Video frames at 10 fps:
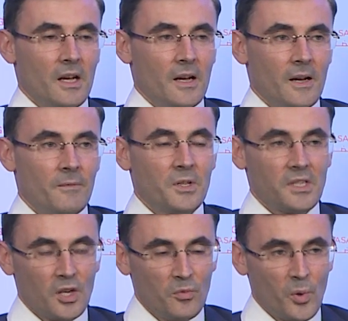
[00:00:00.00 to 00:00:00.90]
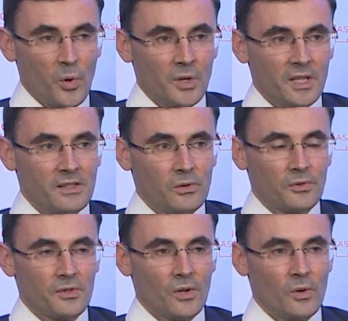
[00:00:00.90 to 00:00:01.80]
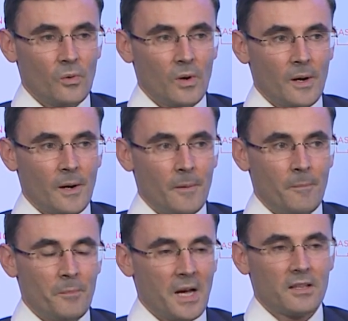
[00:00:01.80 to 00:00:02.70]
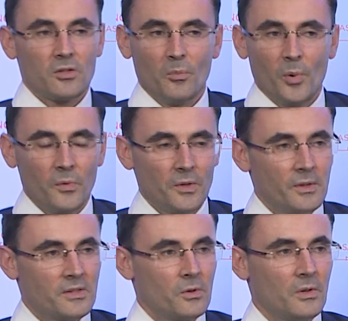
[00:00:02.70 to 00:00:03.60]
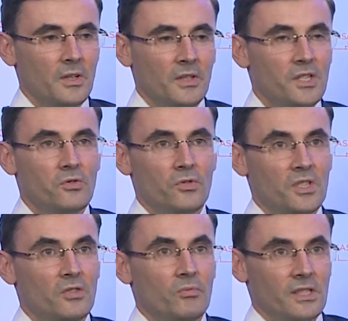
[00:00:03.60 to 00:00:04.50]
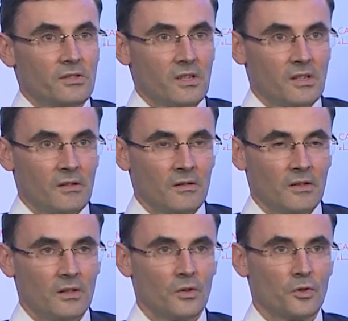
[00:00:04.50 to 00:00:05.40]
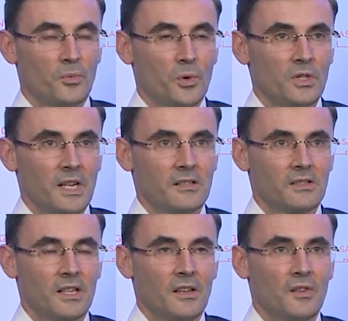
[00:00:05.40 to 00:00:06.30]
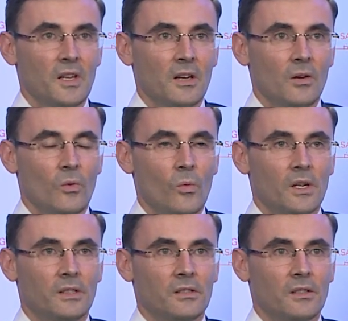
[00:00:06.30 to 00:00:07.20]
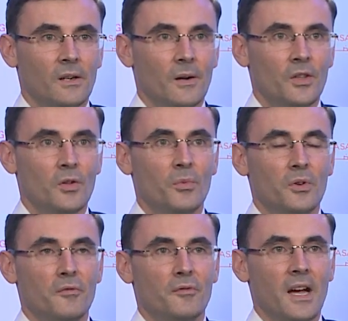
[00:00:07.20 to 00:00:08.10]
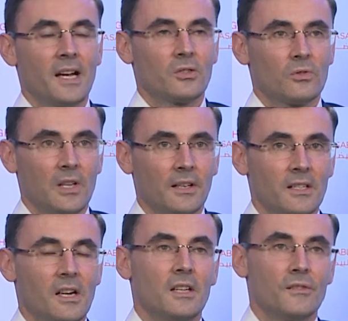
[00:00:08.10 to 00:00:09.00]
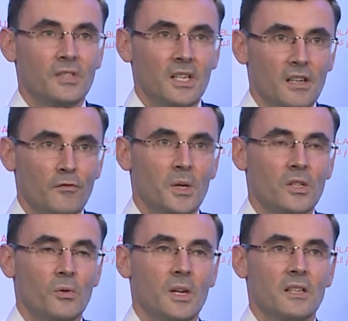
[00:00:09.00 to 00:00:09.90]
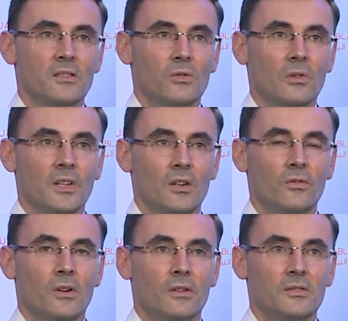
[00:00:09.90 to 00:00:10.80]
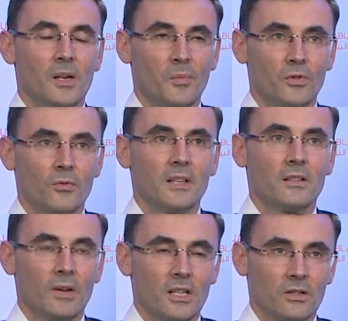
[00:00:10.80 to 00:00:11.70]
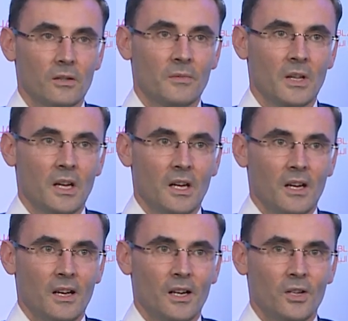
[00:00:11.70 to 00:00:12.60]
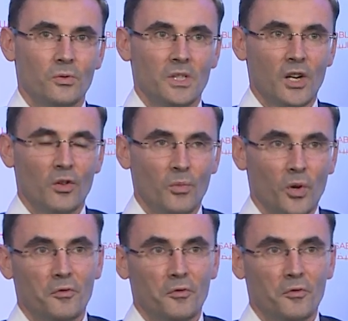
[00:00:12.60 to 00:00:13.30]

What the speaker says: And the second point is also, at some point, there is certainly a need to de-risk those projects, and I think what a number of actors like the IFC have been doing is certainly a step in the right direction to take on board